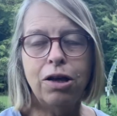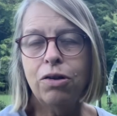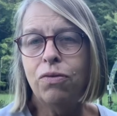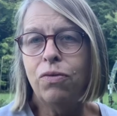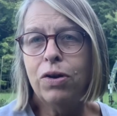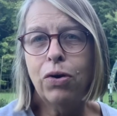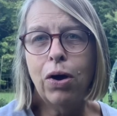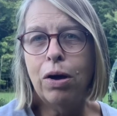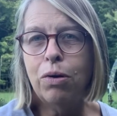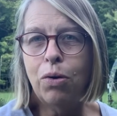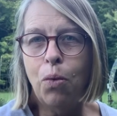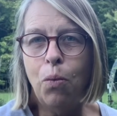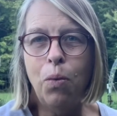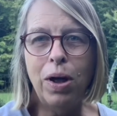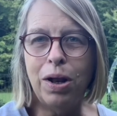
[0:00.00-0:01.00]
couldn't figure out
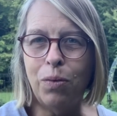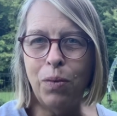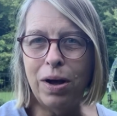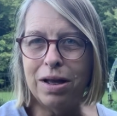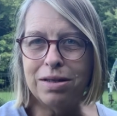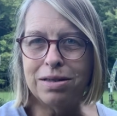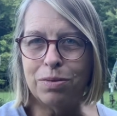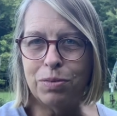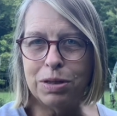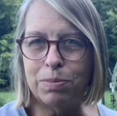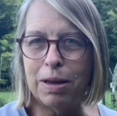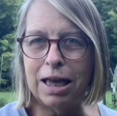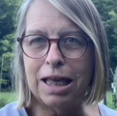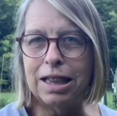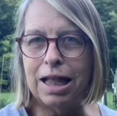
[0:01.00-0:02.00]
what it was that was
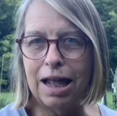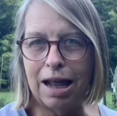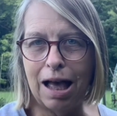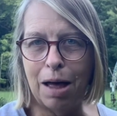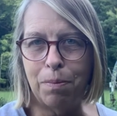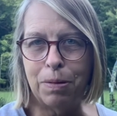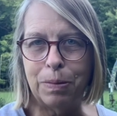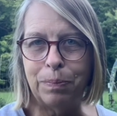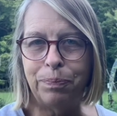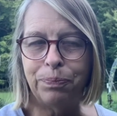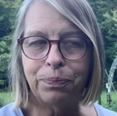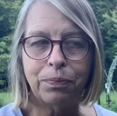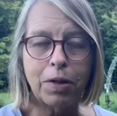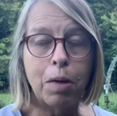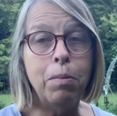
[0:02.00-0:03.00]
making that happen,
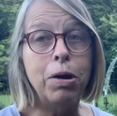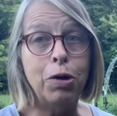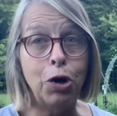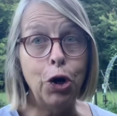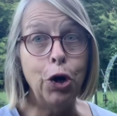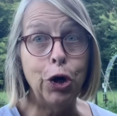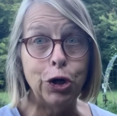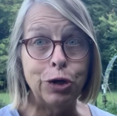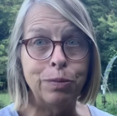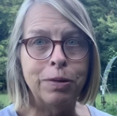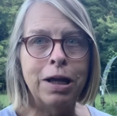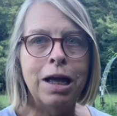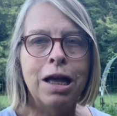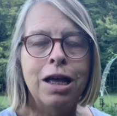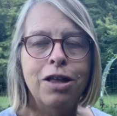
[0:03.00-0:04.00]
but it hurt.
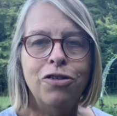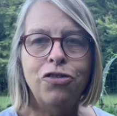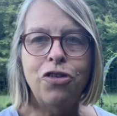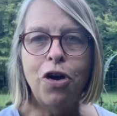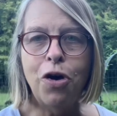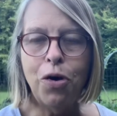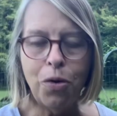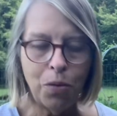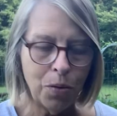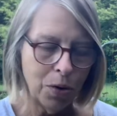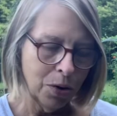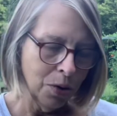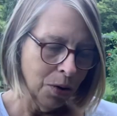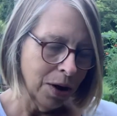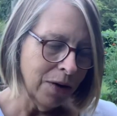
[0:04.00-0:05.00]
So
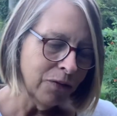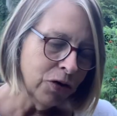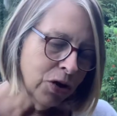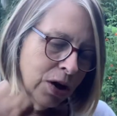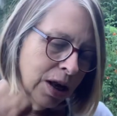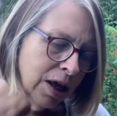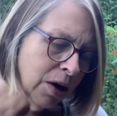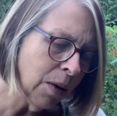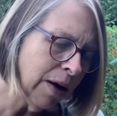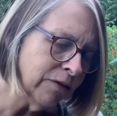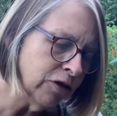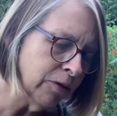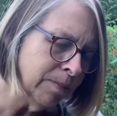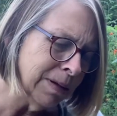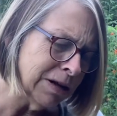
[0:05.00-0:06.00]
if you're going to go
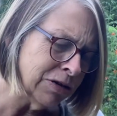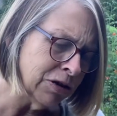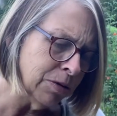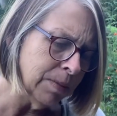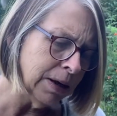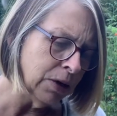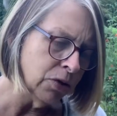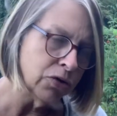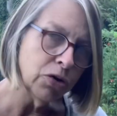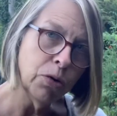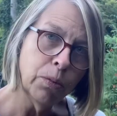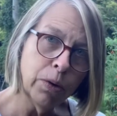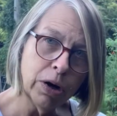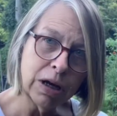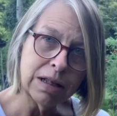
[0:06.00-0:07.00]
after blister beetles or
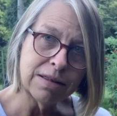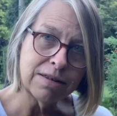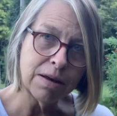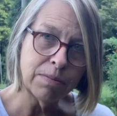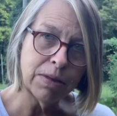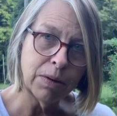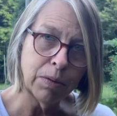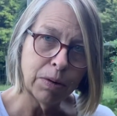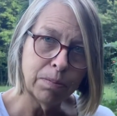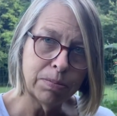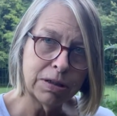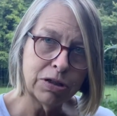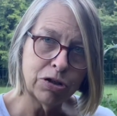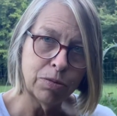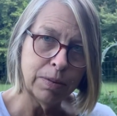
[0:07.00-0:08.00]
work in something where
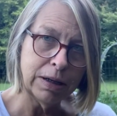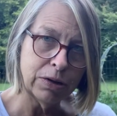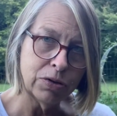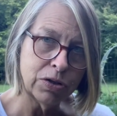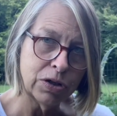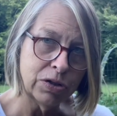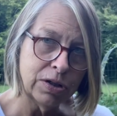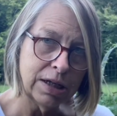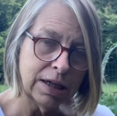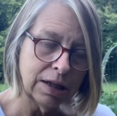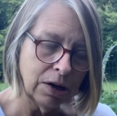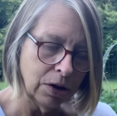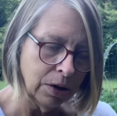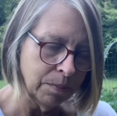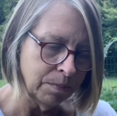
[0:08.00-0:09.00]
blister beetles
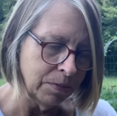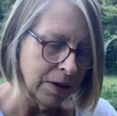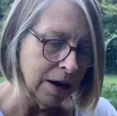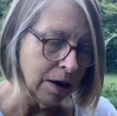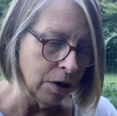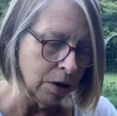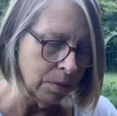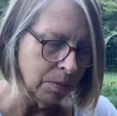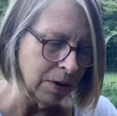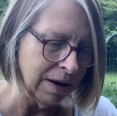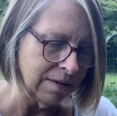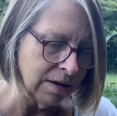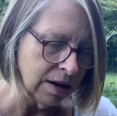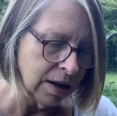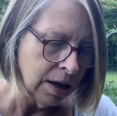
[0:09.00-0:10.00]
are there and
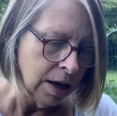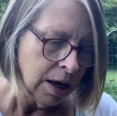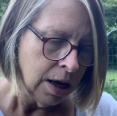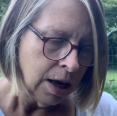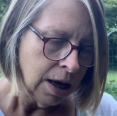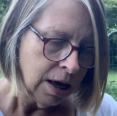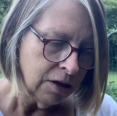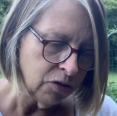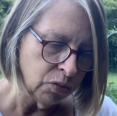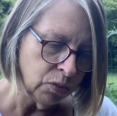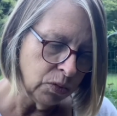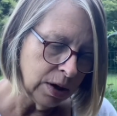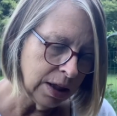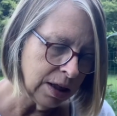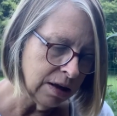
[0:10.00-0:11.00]
present, it's
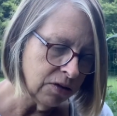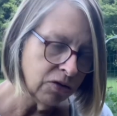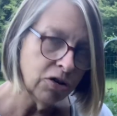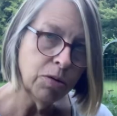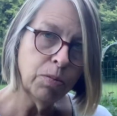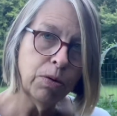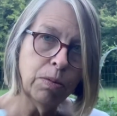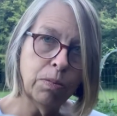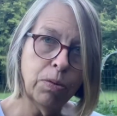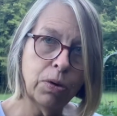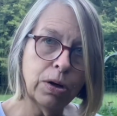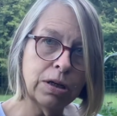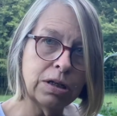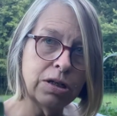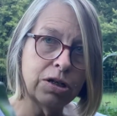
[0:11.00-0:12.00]
really super
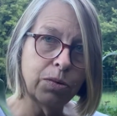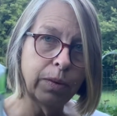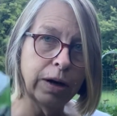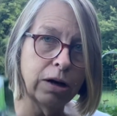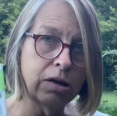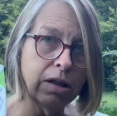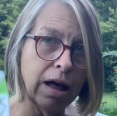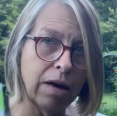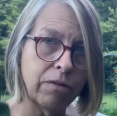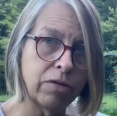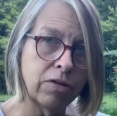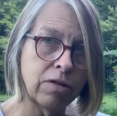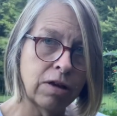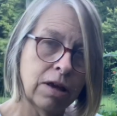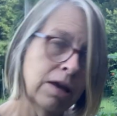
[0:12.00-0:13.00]
important to wear
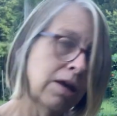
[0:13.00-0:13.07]
gloves